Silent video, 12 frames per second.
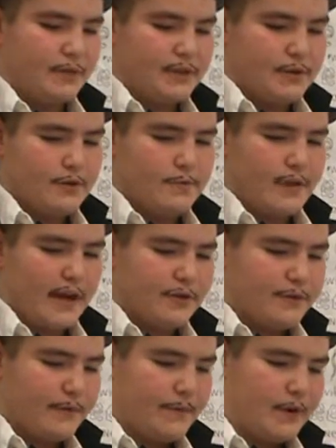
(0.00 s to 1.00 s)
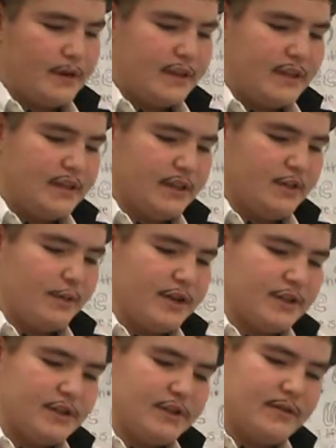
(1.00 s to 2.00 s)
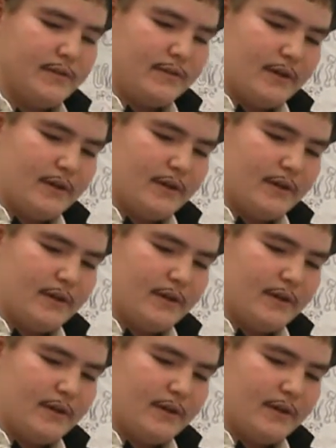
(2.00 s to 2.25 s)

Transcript: assumed that I was referring to the situations